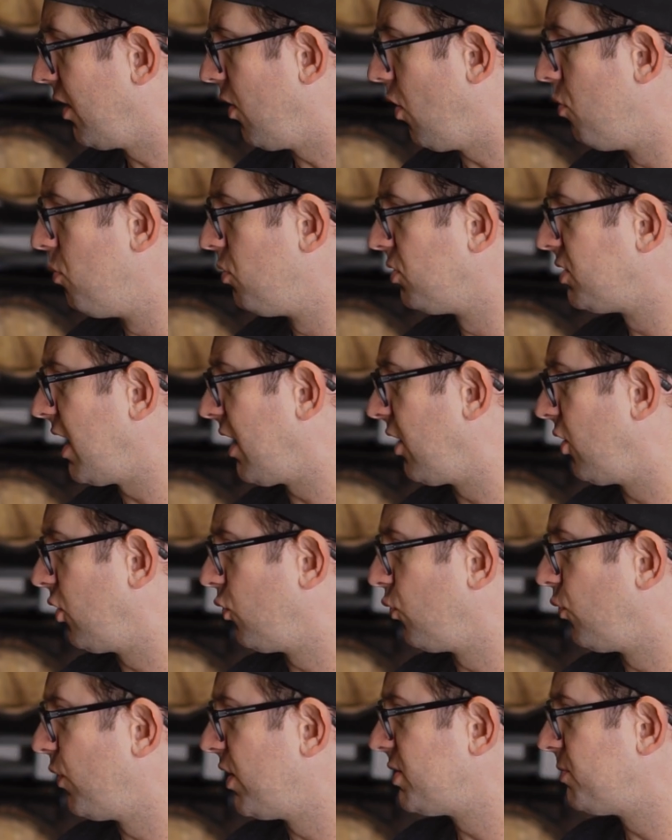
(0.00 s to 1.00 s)
like almost like
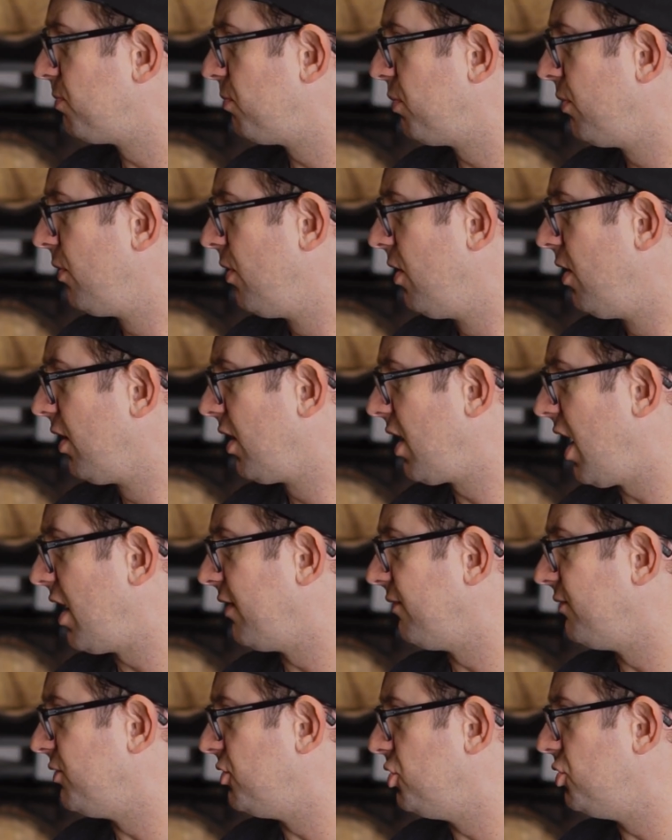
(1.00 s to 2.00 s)
crisp, kind
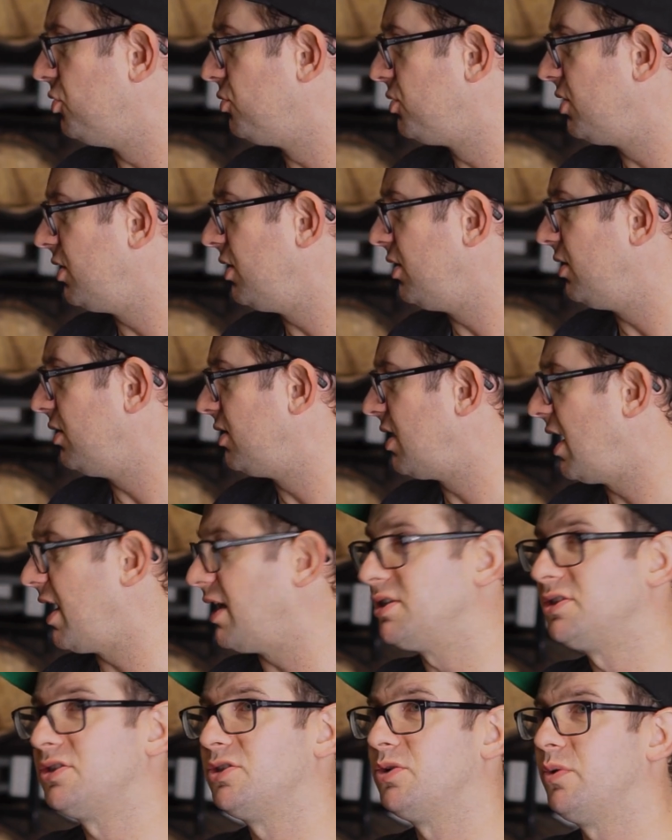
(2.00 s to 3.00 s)
of juicy
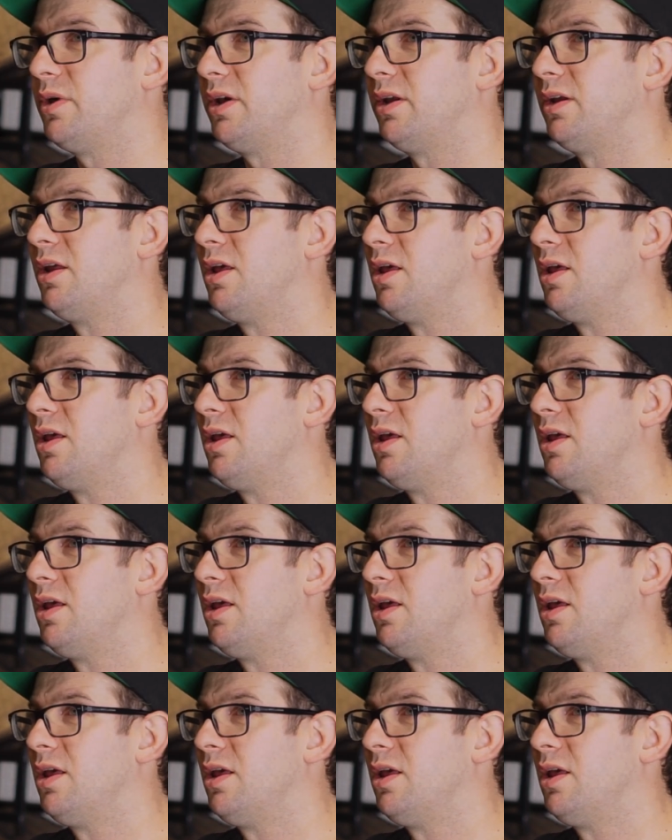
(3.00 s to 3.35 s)
taste to it.